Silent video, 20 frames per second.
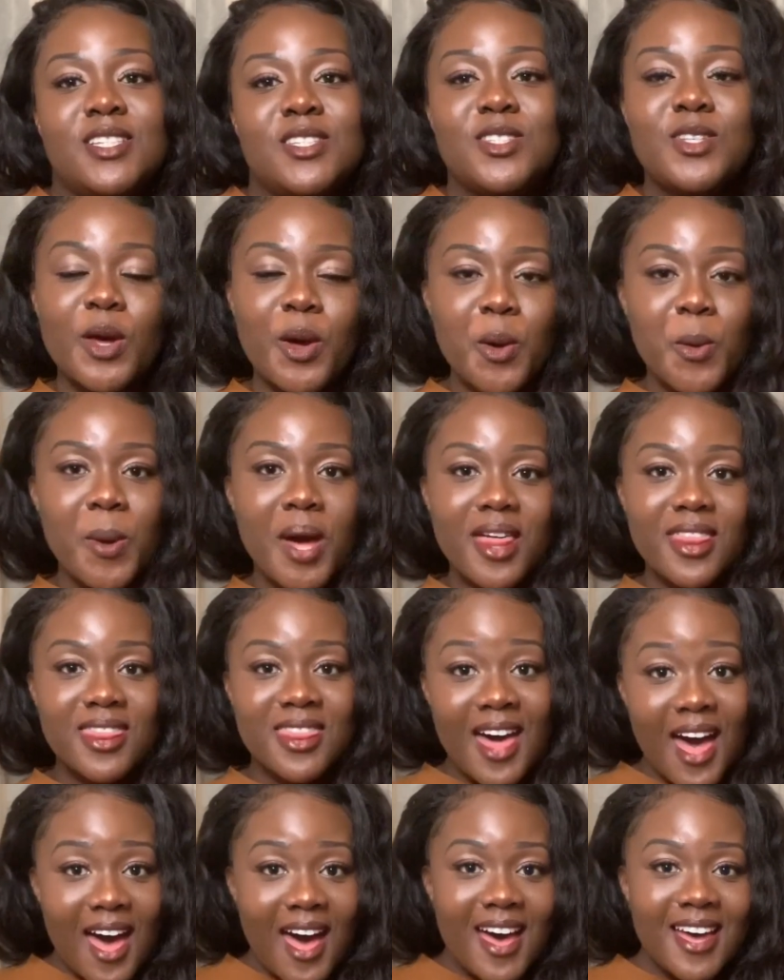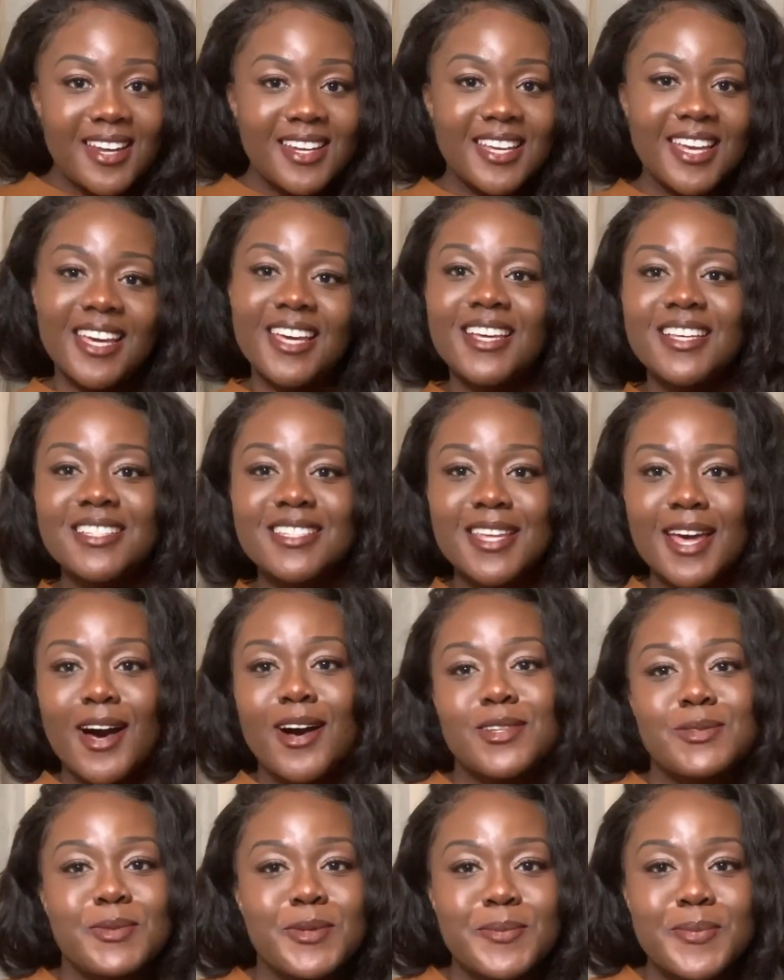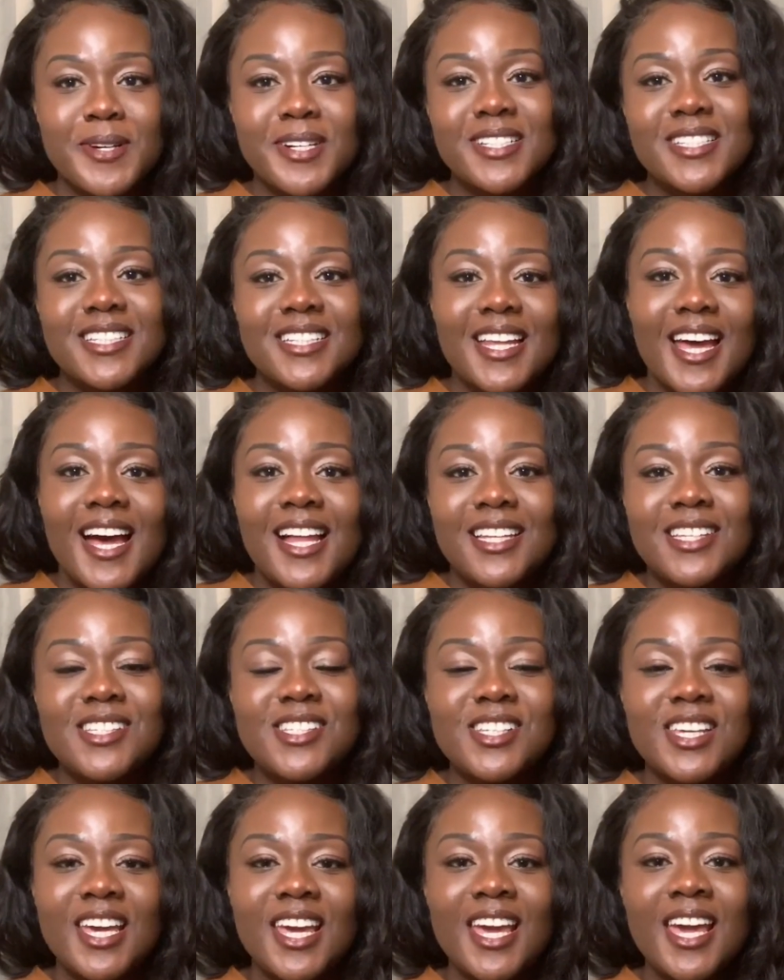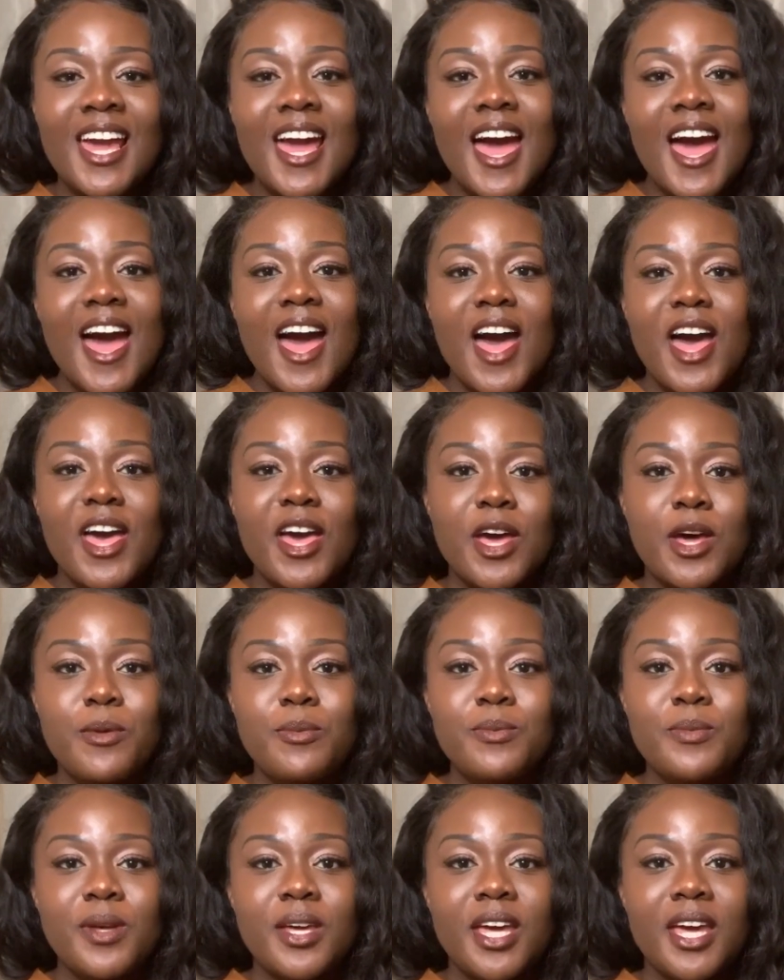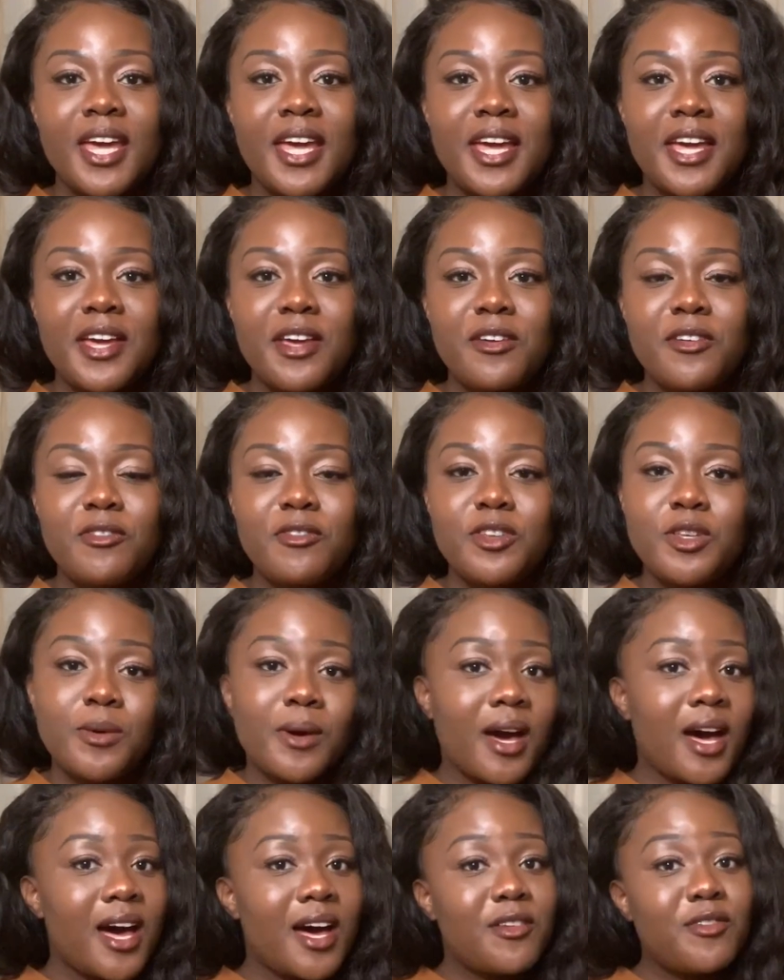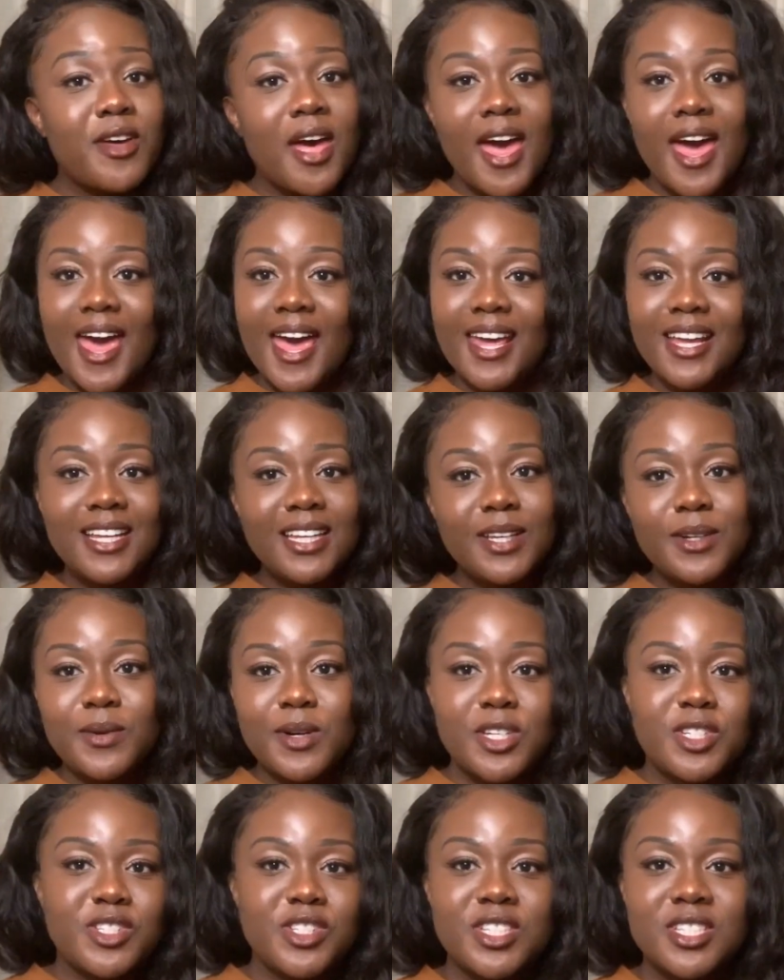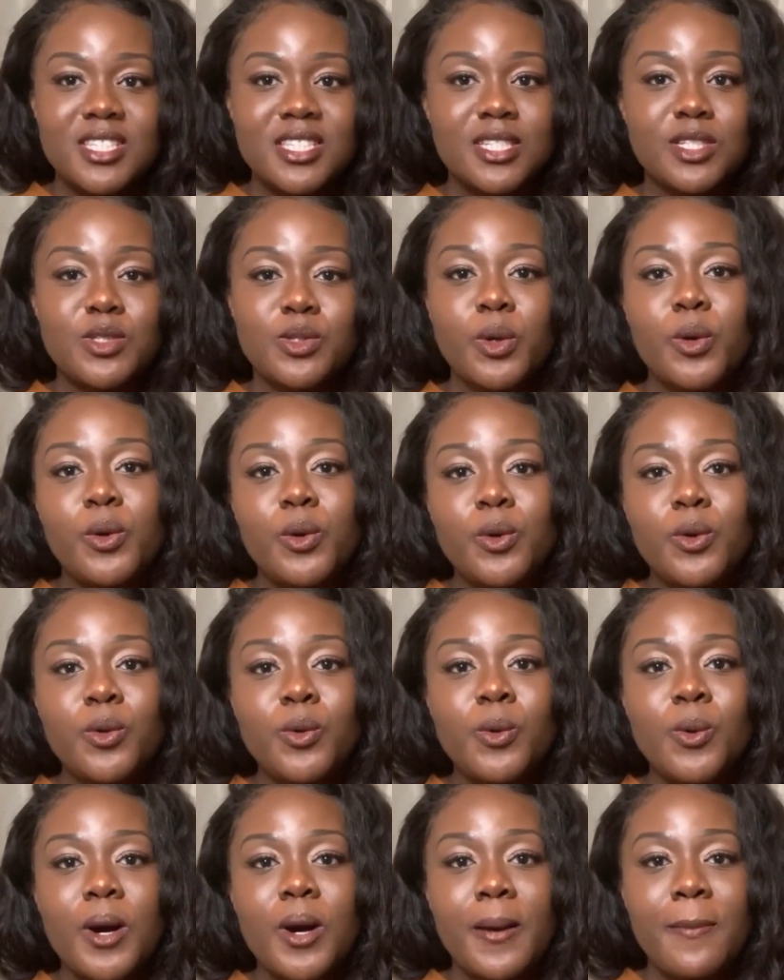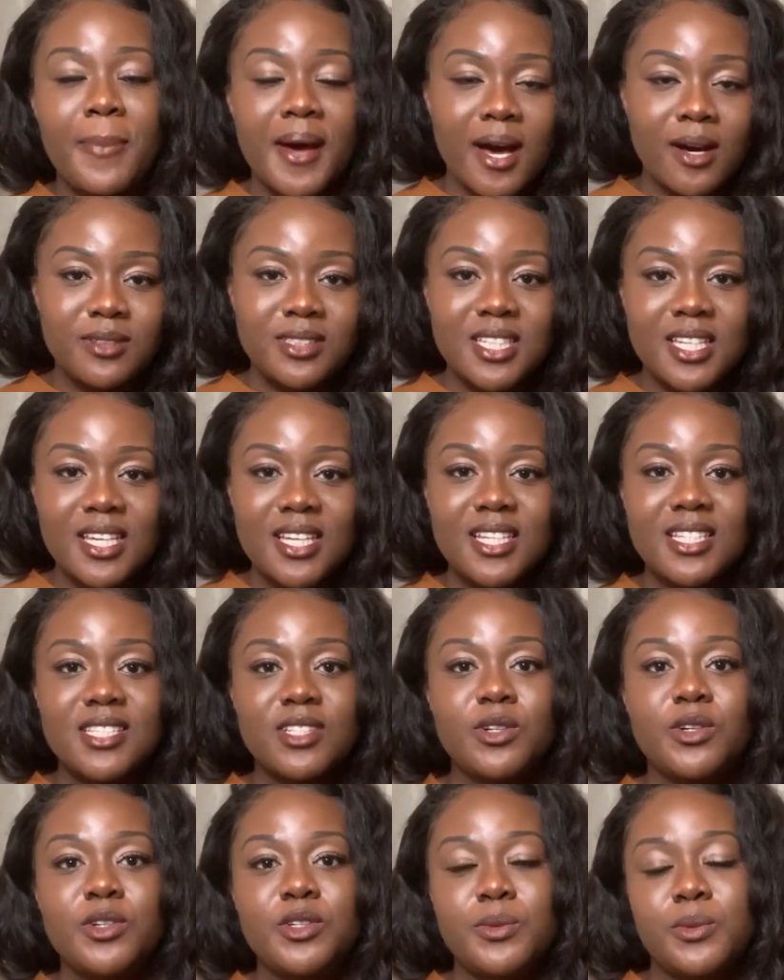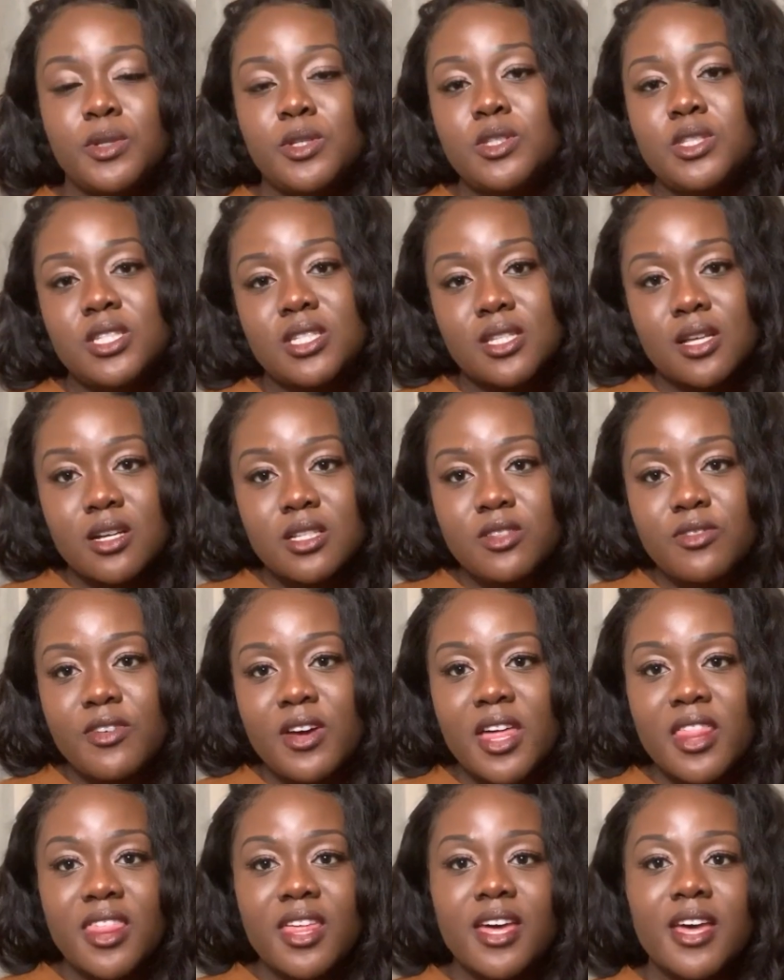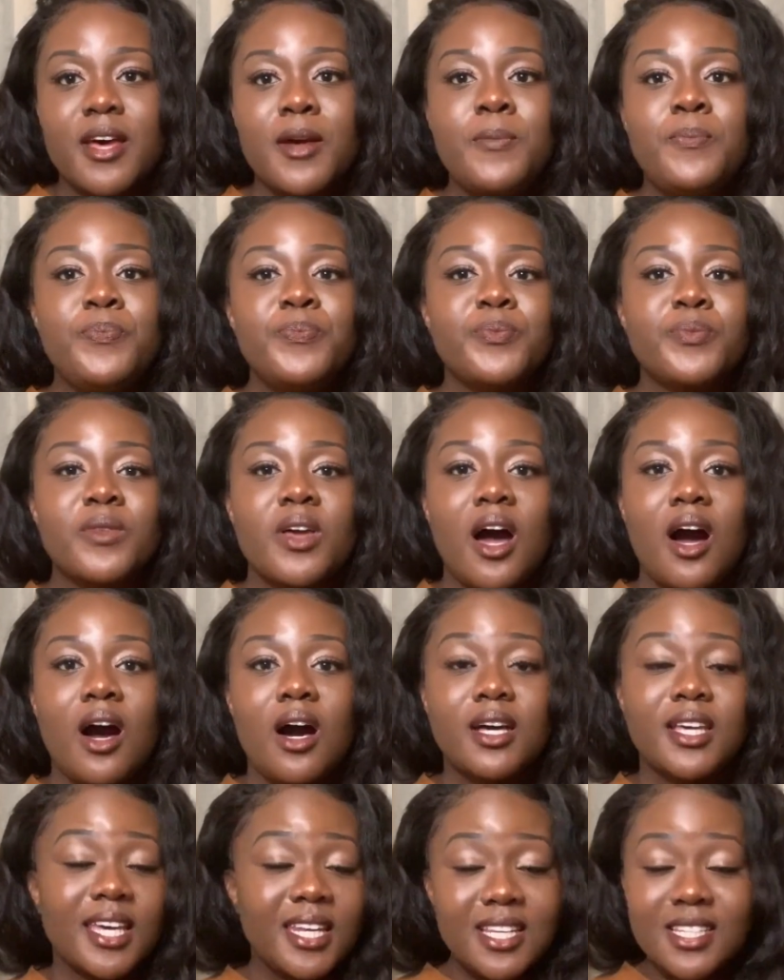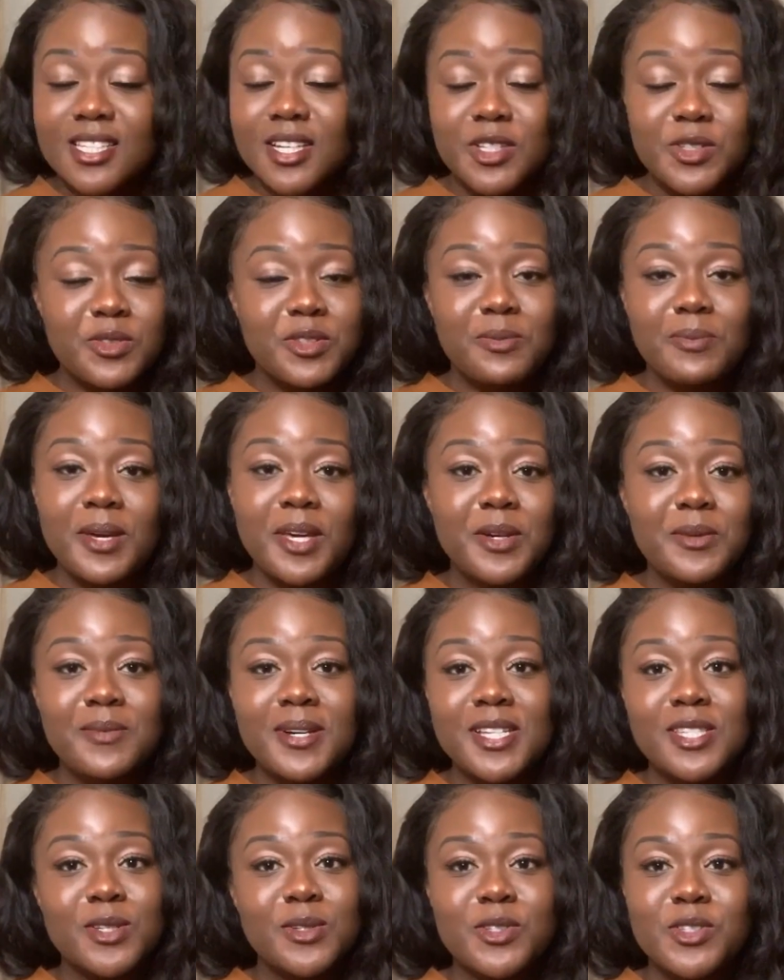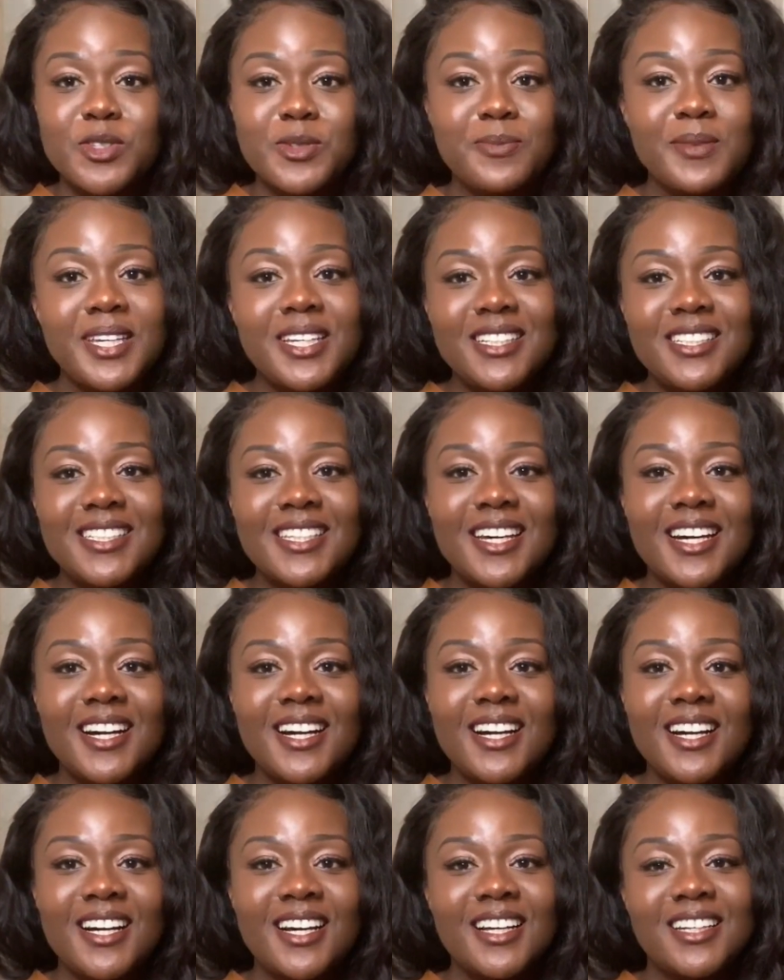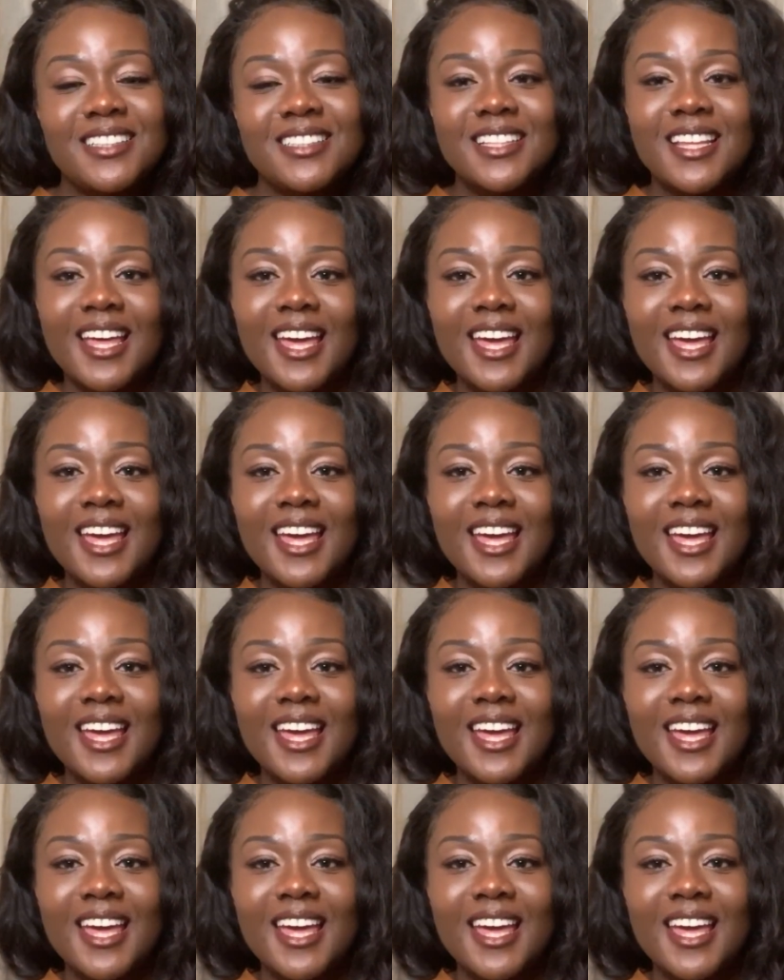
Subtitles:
So that is cow's milk protein allergy. If you have any questions at all about it, or you want to discuss further, get in touch with me on my social media,